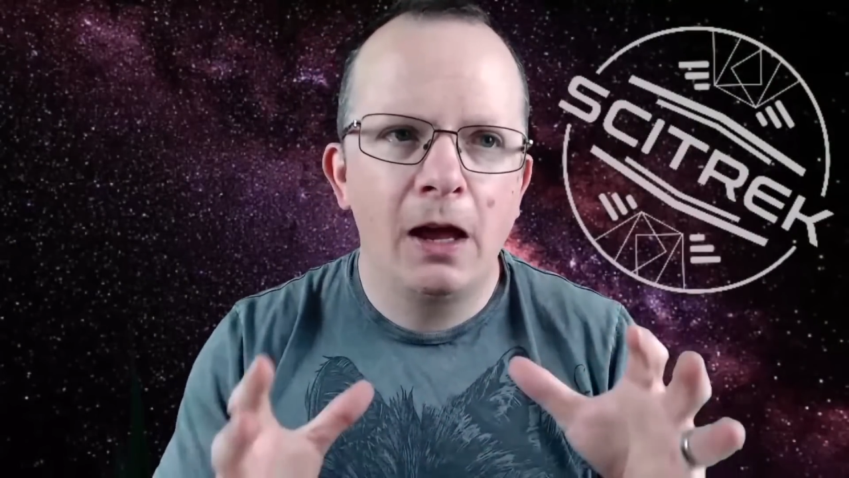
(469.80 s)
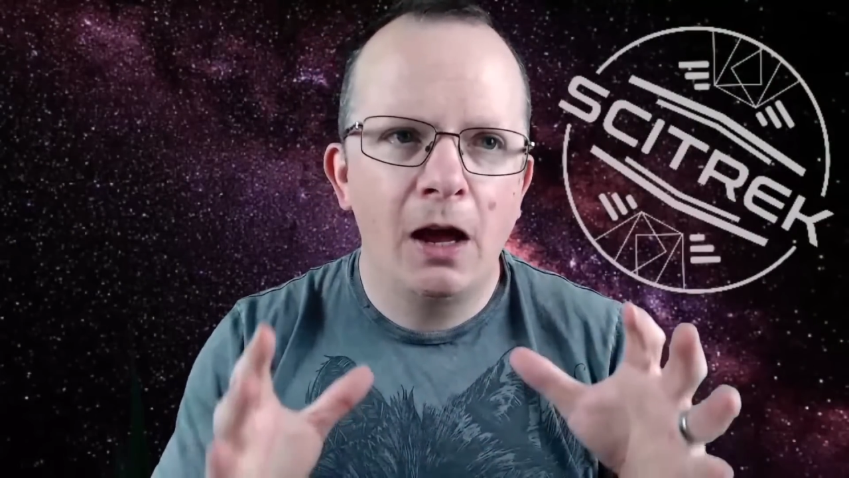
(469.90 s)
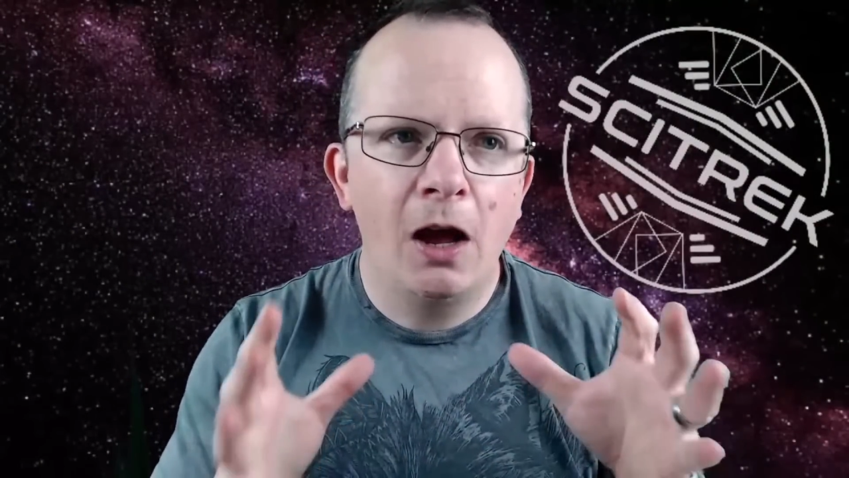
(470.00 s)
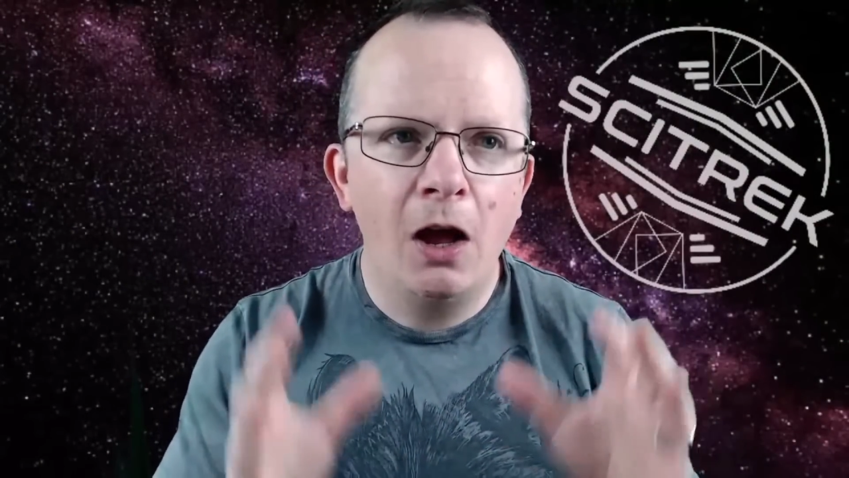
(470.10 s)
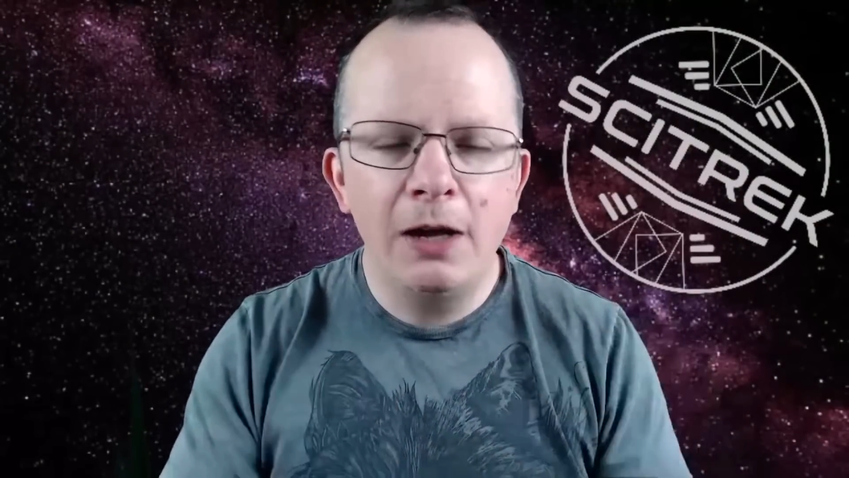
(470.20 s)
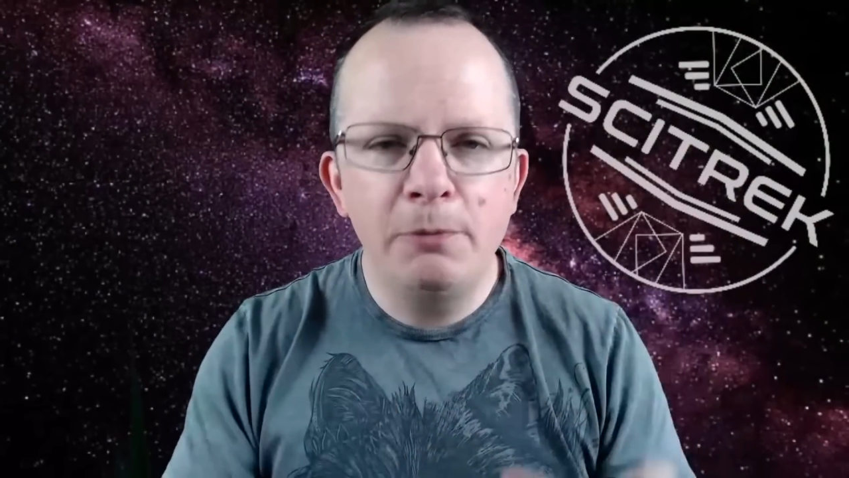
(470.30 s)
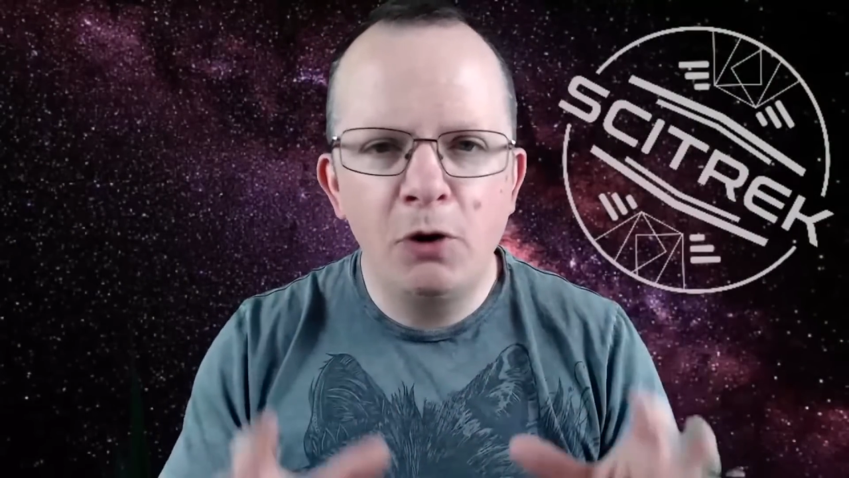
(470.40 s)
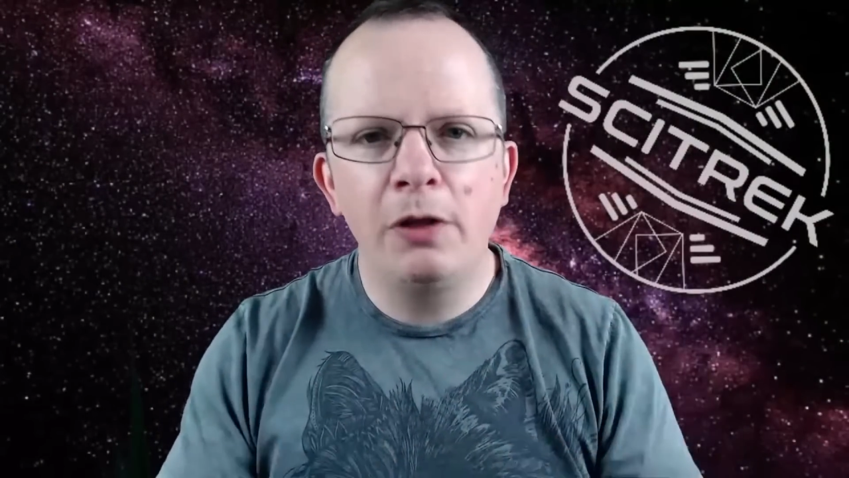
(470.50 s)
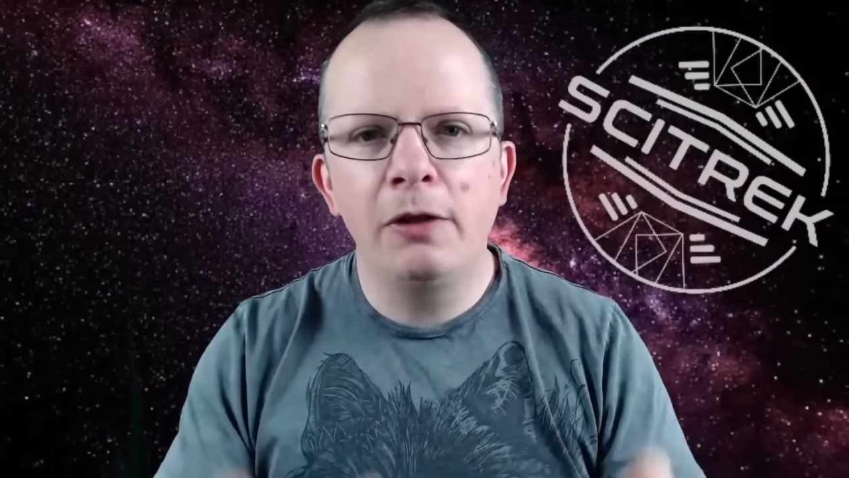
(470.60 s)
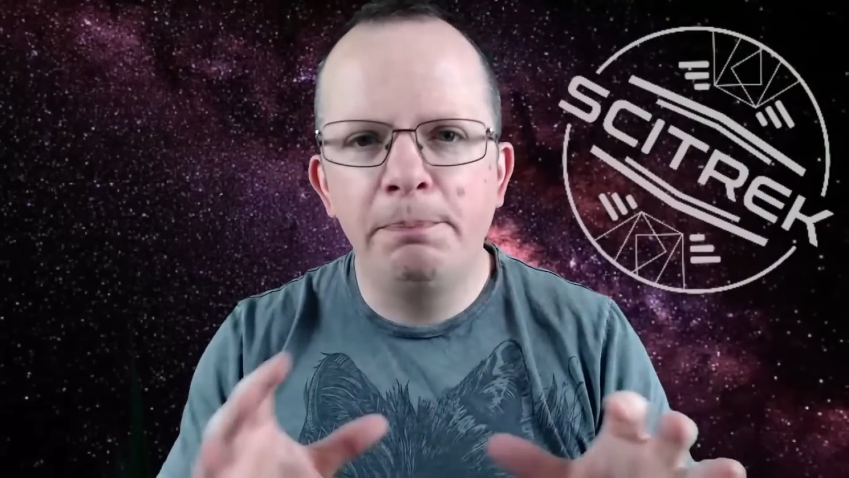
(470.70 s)
I'm
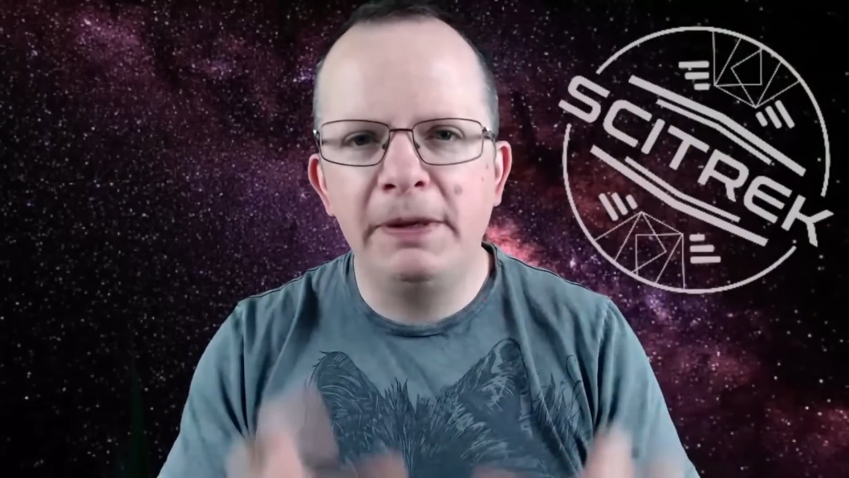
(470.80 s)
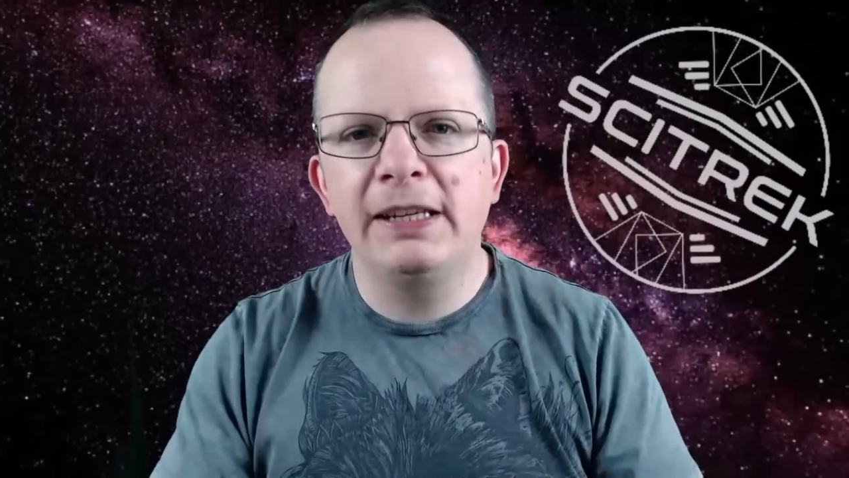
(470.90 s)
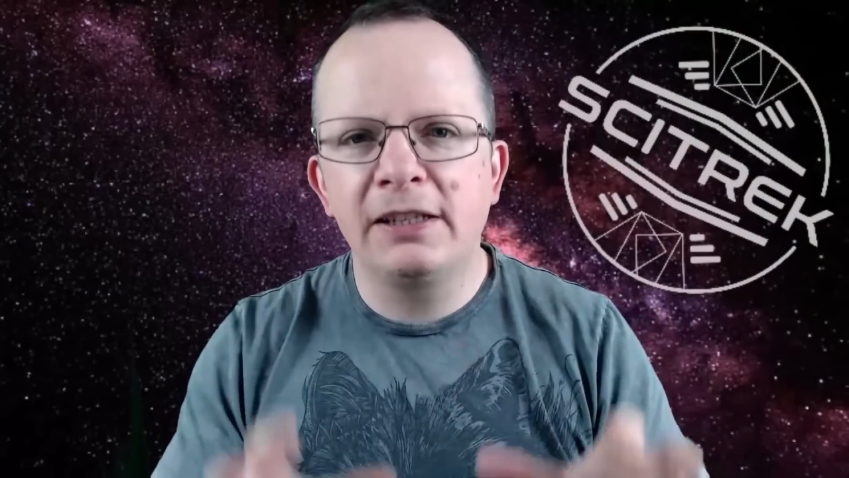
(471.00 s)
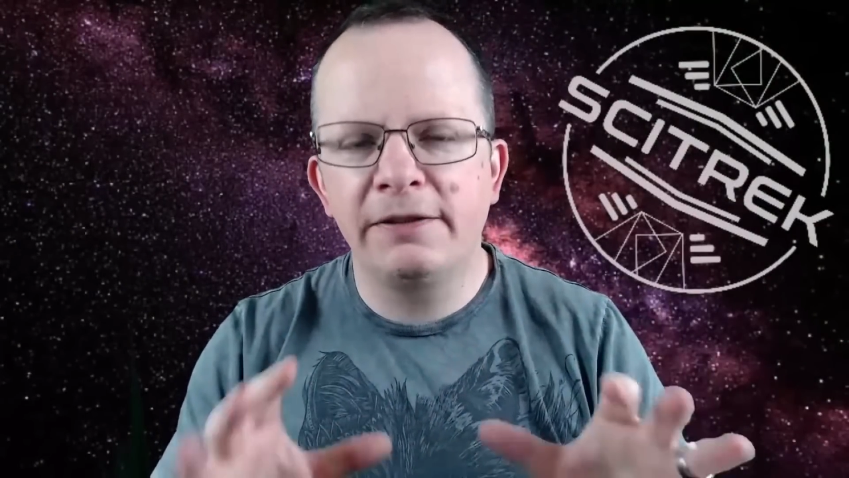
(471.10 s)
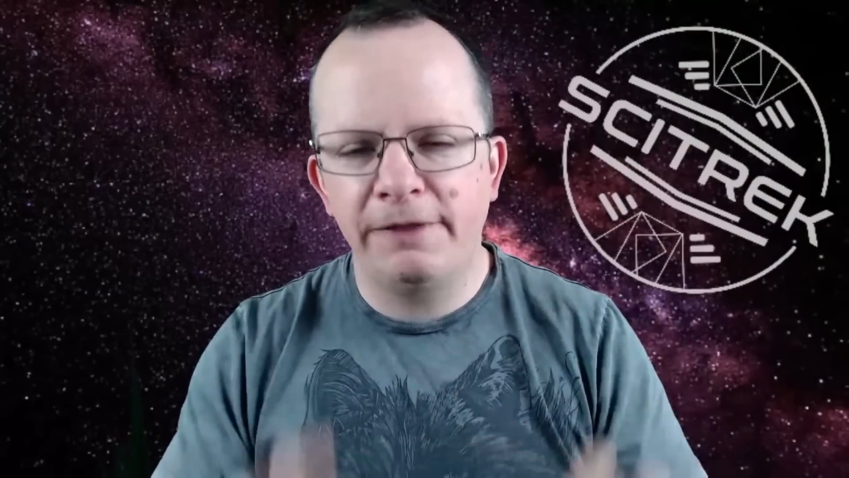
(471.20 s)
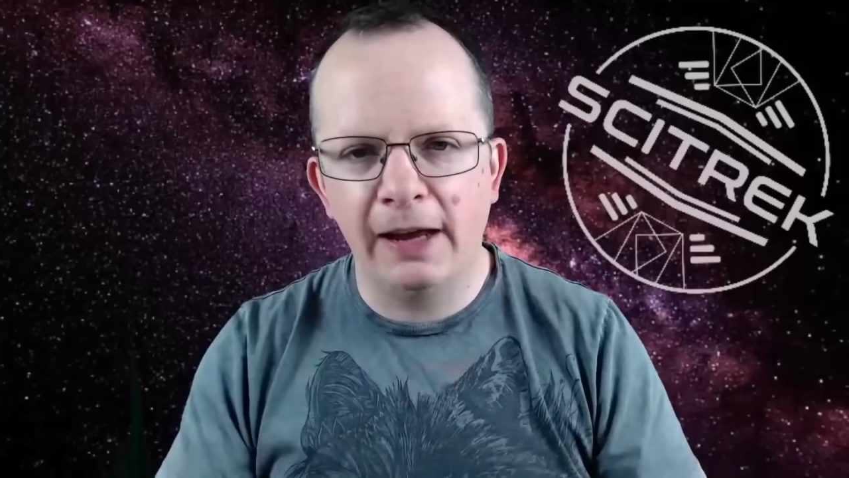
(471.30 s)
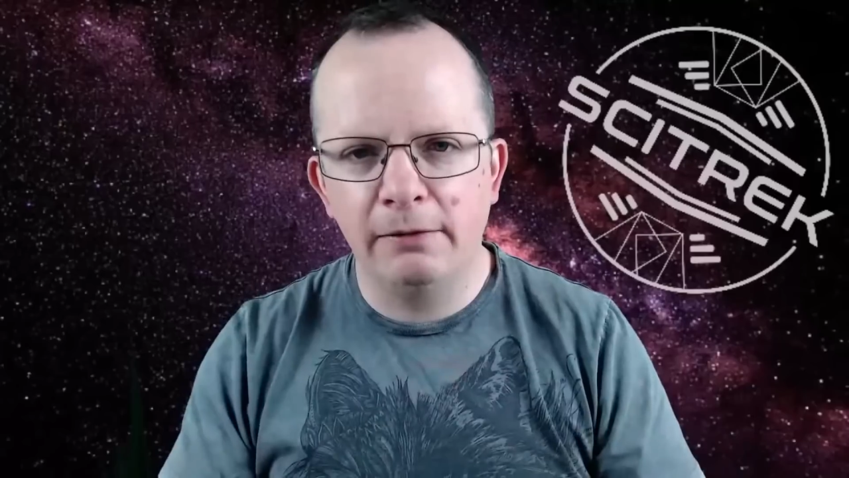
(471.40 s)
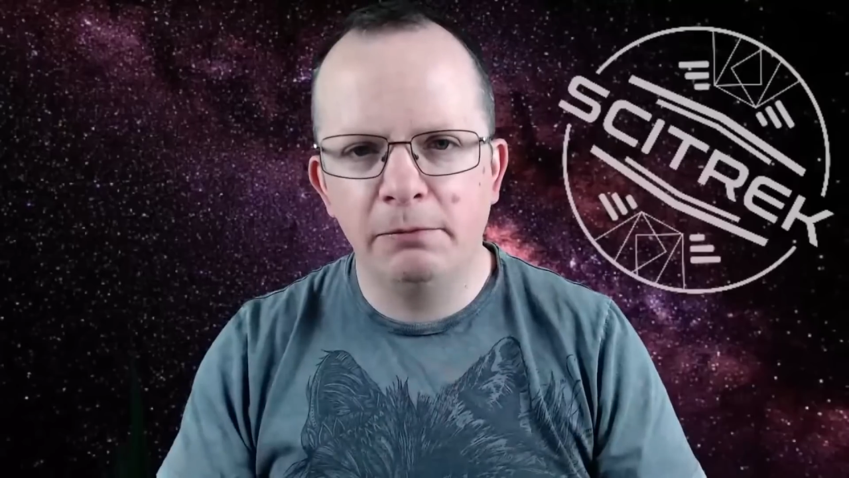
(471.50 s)
not the biggest fan